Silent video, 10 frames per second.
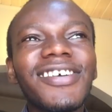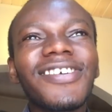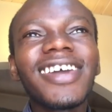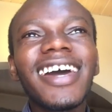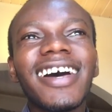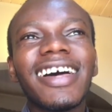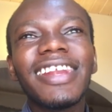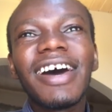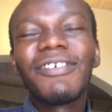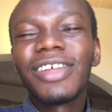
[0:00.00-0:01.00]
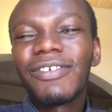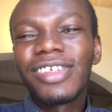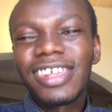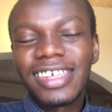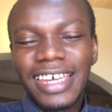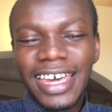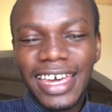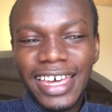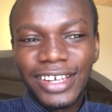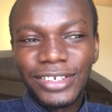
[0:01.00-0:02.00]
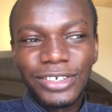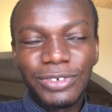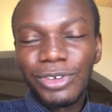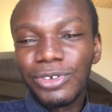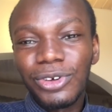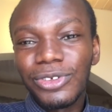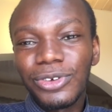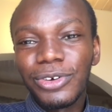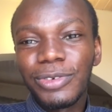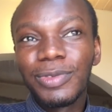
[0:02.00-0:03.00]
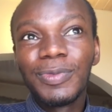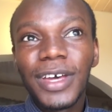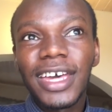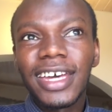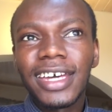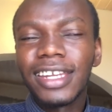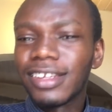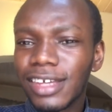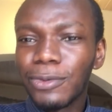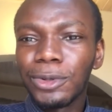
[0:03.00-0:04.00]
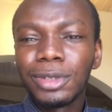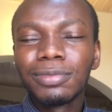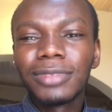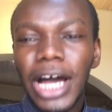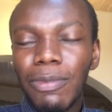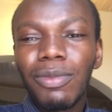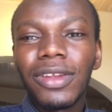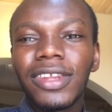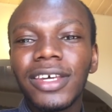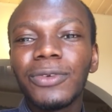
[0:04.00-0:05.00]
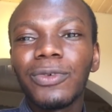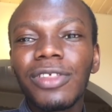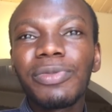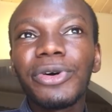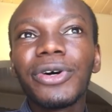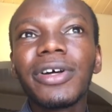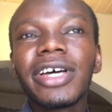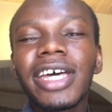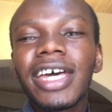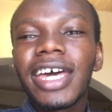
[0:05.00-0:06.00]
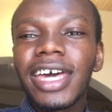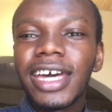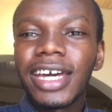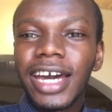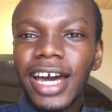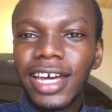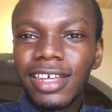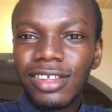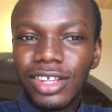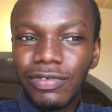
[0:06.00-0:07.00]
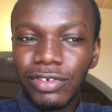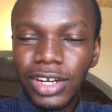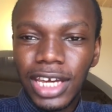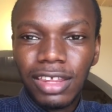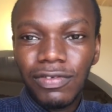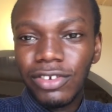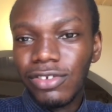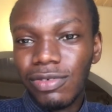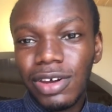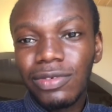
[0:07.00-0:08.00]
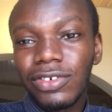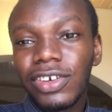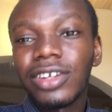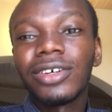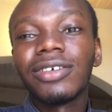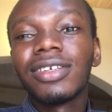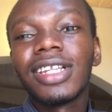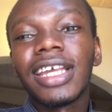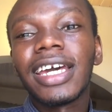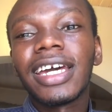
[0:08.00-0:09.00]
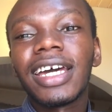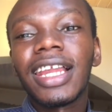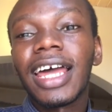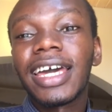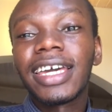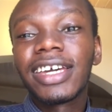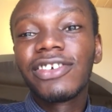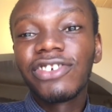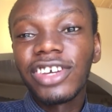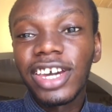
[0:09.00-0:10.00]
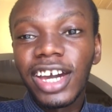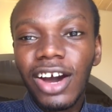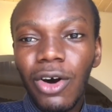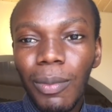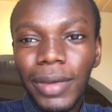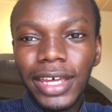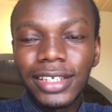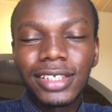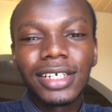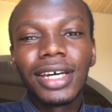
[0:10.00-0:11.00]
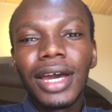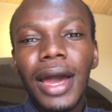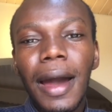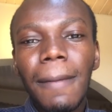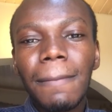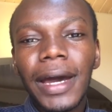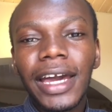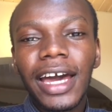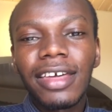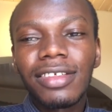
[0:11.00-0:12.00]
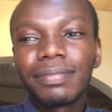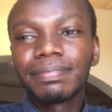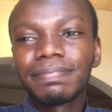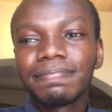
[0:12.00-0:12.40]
So yeah, that was it, and it was awesome, and Samuel, happy birthday once more. And guys, if you like this video, subscribe to the channel, like, share, comment. Bye guys.